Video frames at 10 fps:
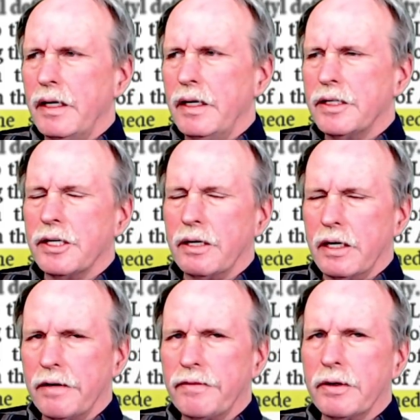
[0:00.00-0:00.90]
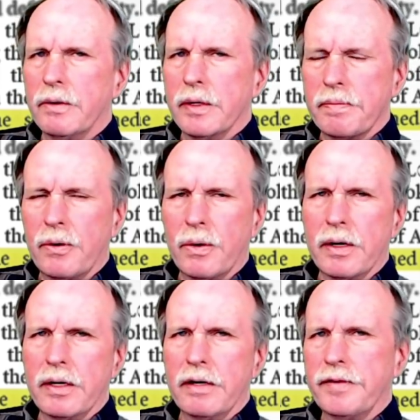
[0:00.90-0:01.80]
Is there ever a
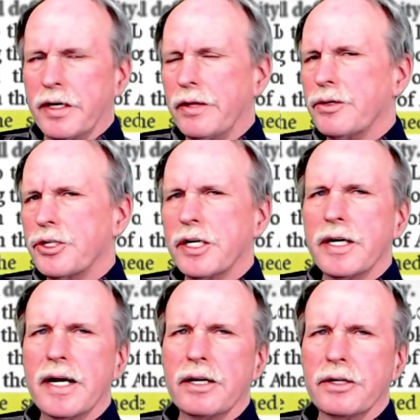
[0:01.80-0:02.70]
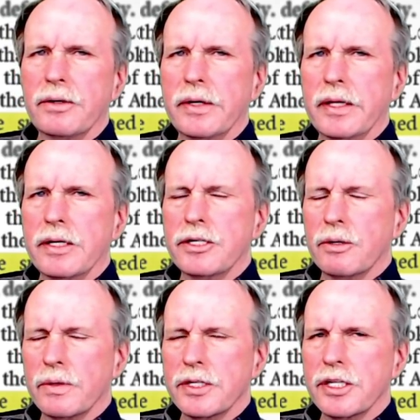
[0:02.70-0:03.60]
report of another sundial doing this,
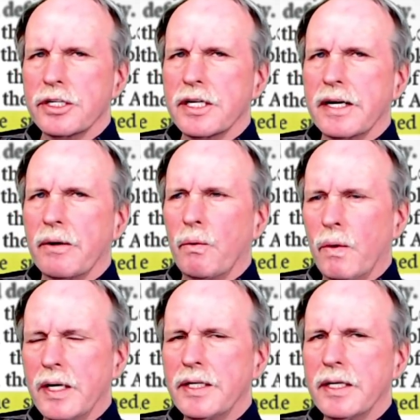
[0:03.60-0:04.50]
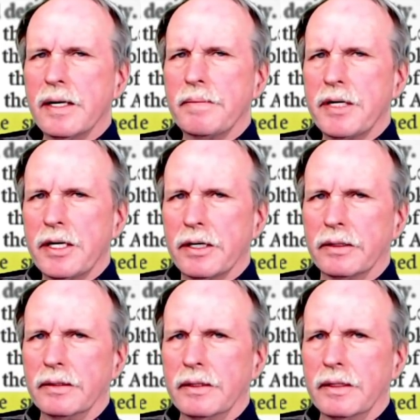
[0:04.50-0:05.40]
or was this a one time deal?